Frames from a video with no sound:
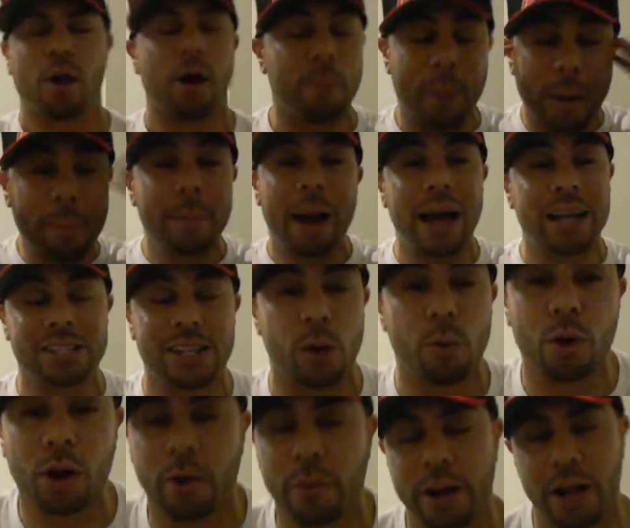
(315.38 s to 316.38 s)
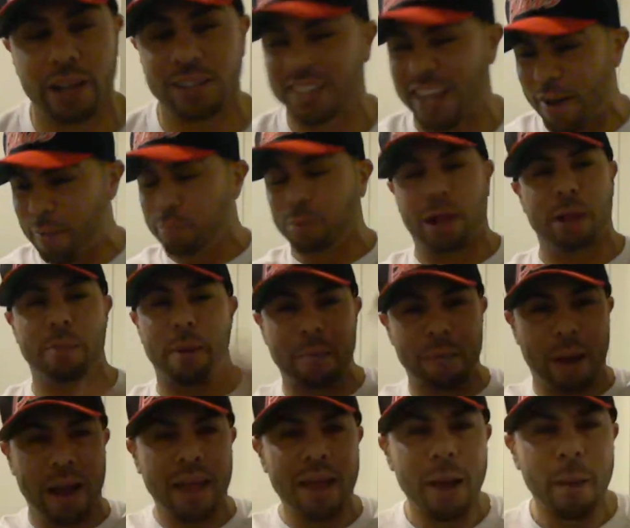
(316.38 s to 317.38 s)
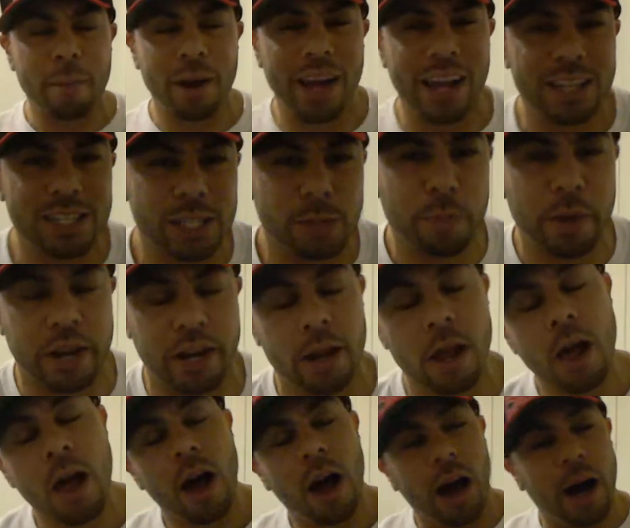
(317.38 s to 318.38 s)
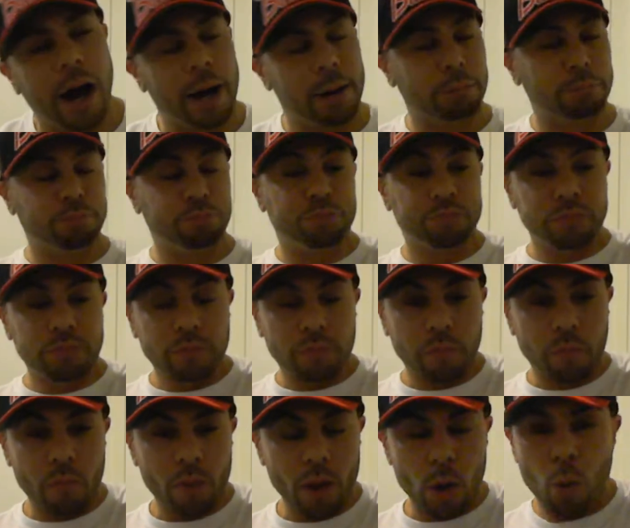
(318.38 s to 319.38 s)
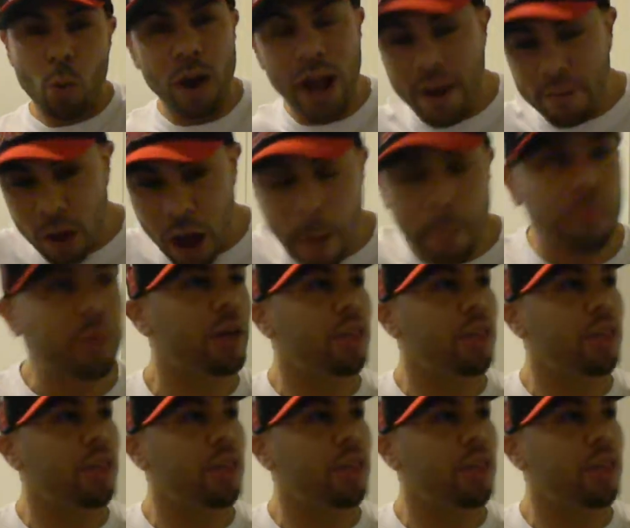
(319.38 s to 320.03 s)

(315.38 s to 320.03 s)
My mind's not working right now. I just get blood, maybe my head's spinning. Whatever, up